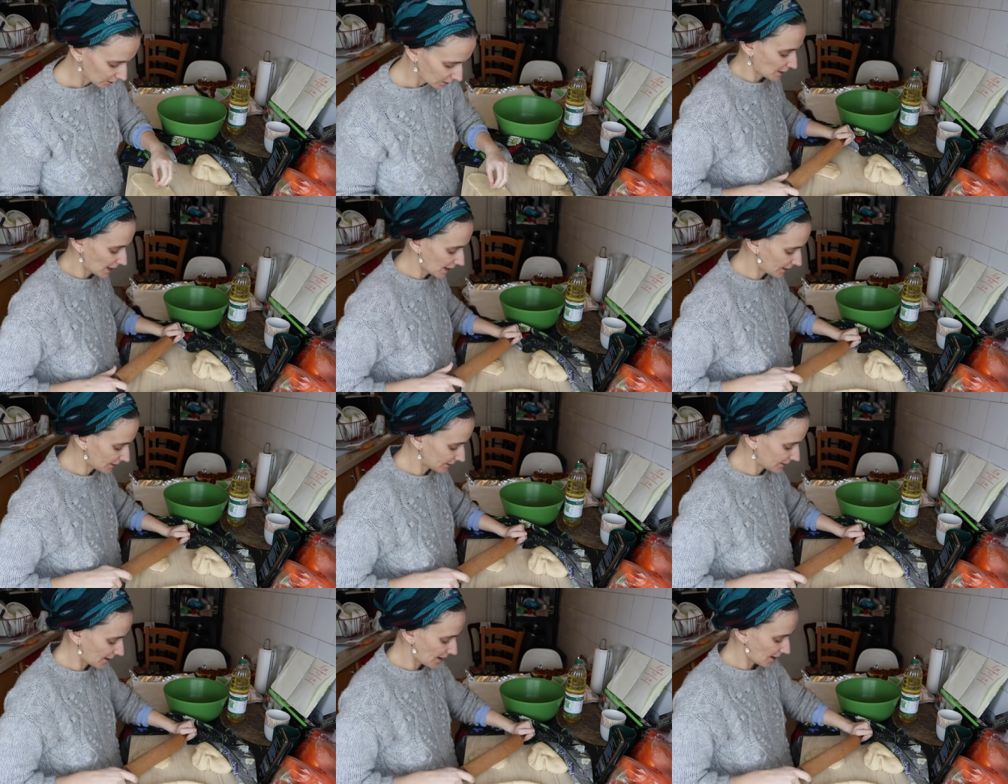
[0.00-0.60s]
You
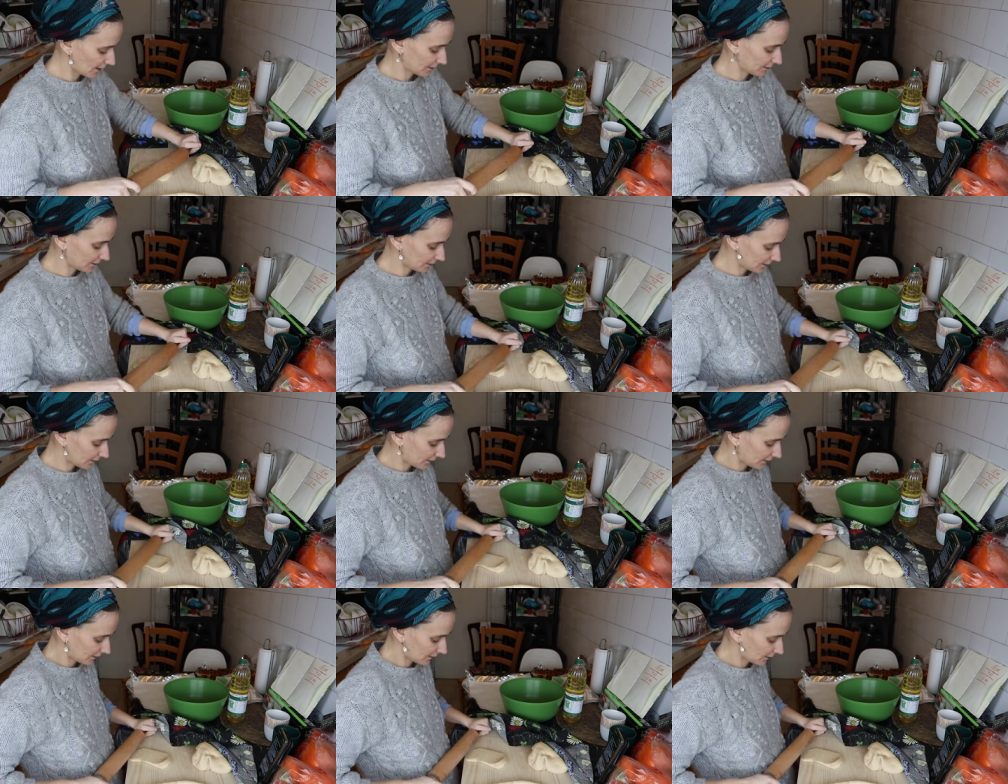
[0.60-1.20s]
can't not
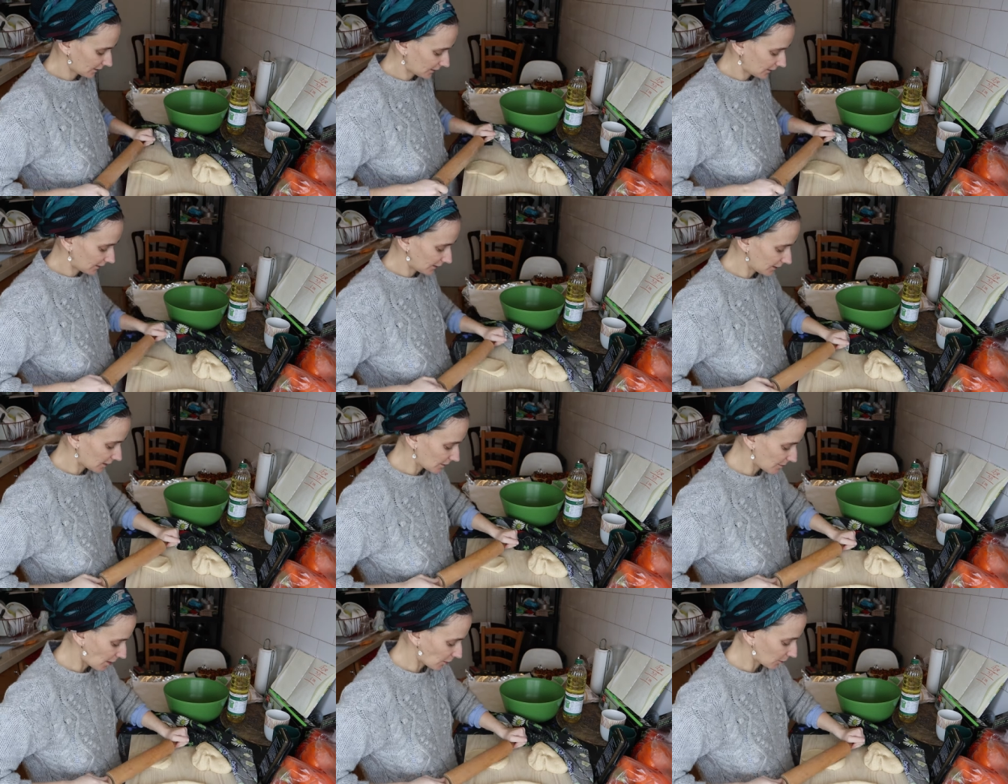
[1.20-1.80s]

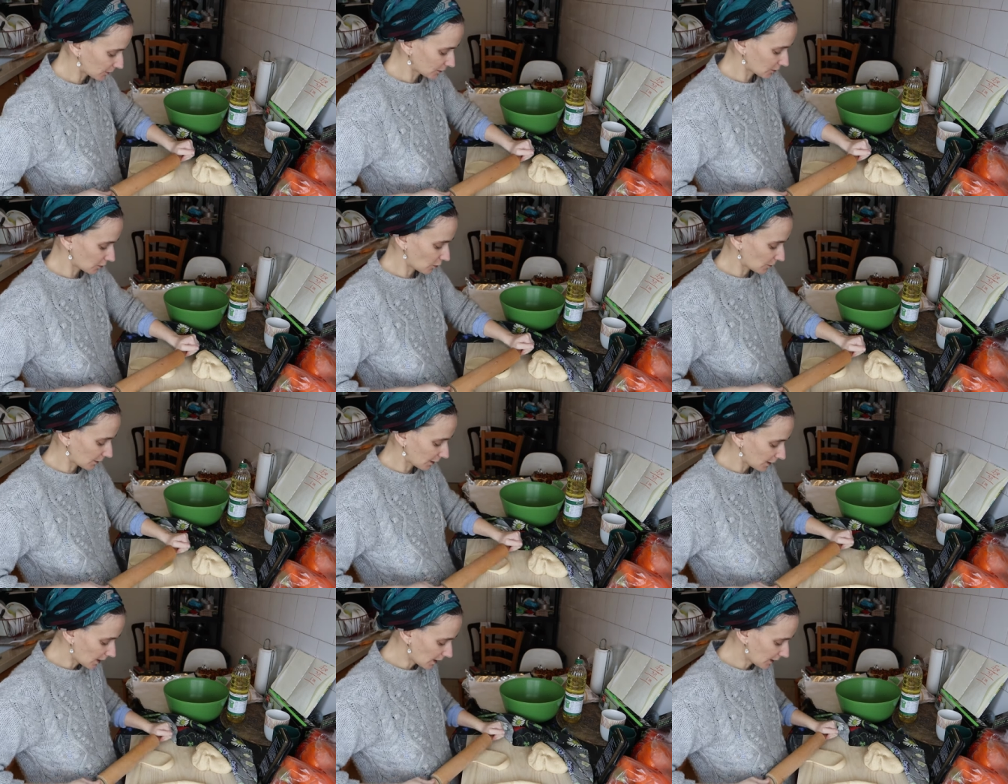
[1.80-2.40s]
think about what's
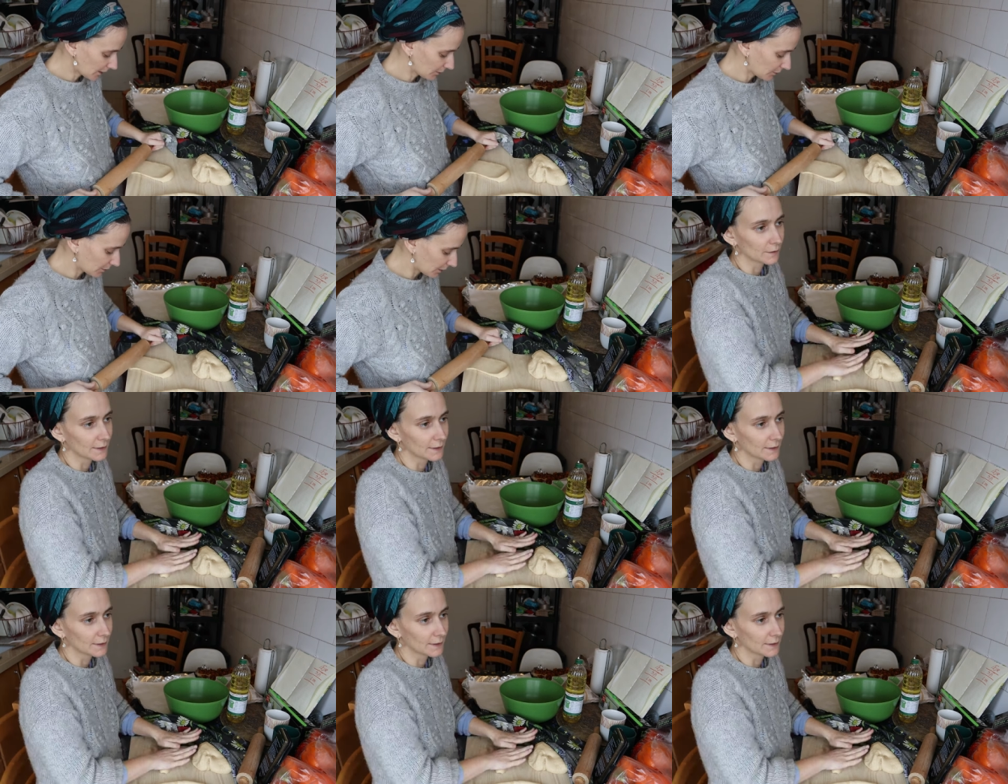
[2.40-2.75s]
going on.